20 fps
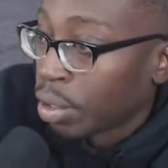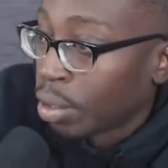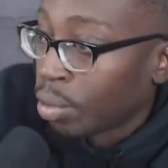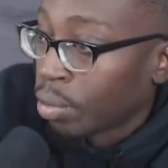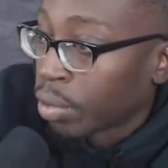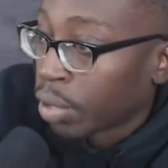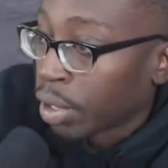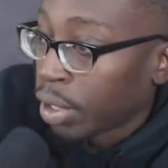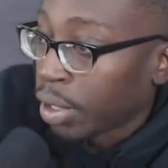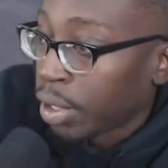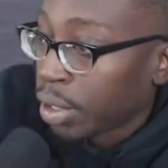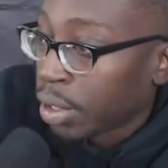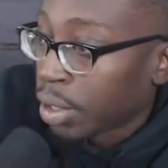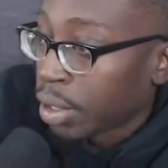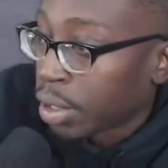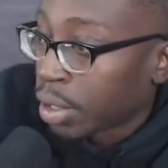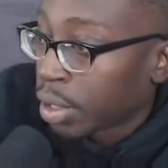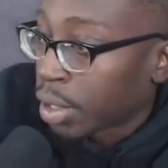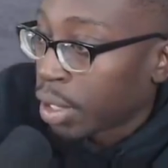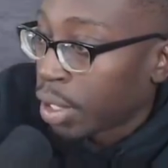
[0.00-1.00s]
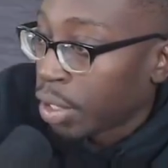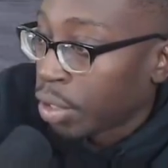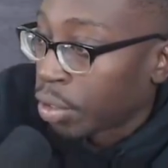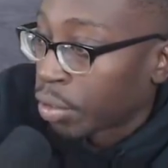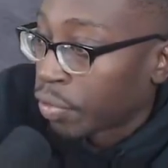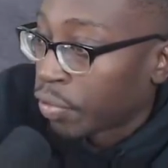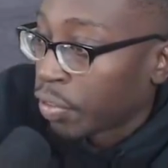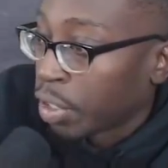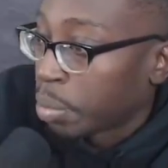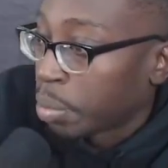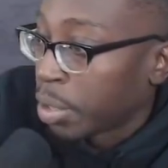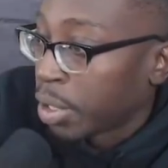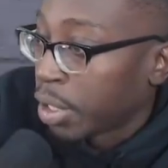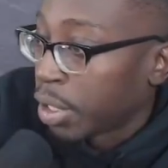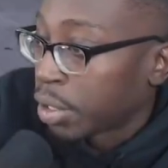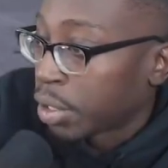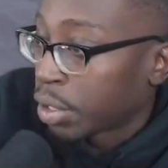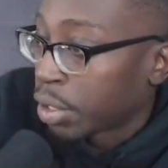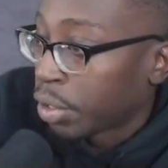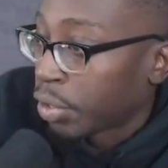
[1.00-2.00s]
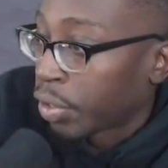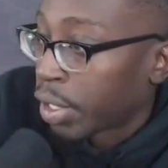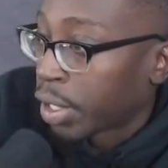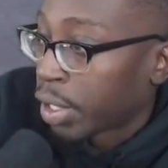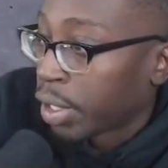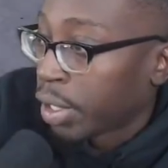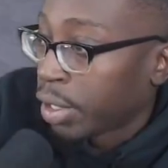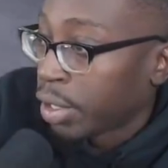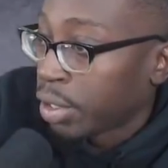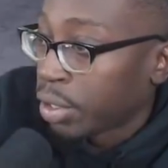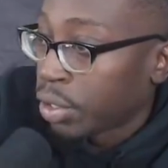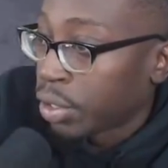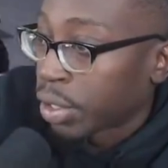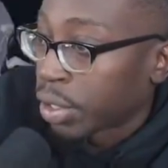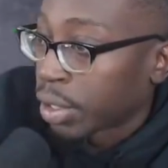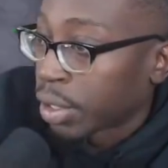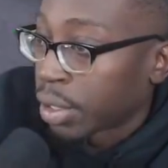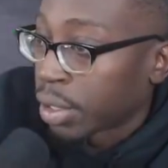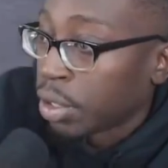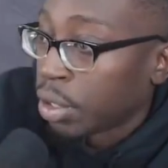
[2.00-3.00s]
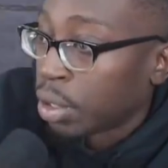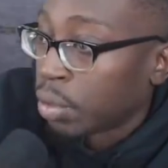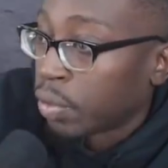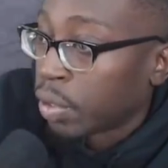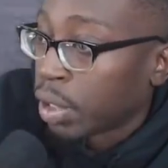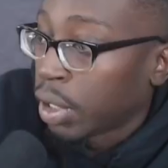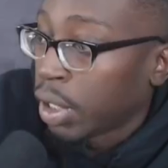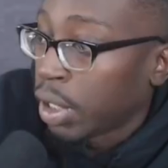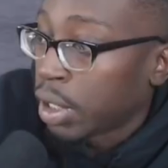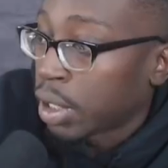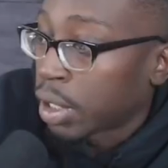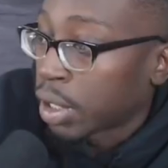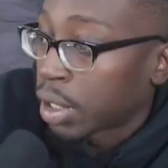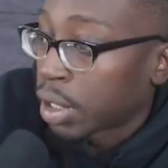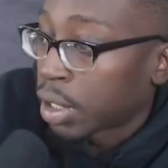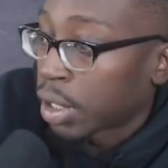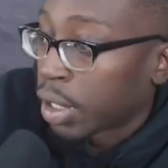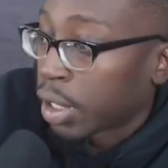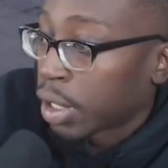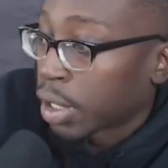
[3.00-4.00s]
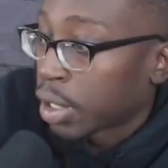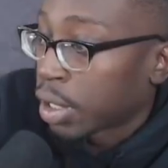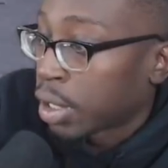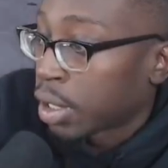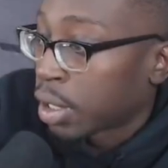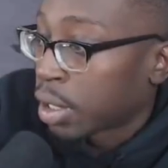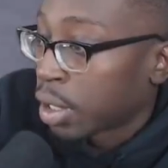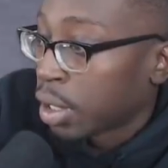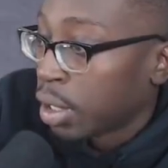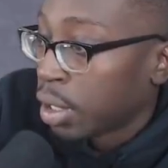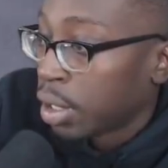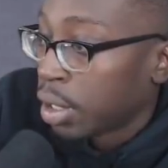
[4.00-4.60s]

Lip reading: no release and you're flipping into grinds, just still release the sticks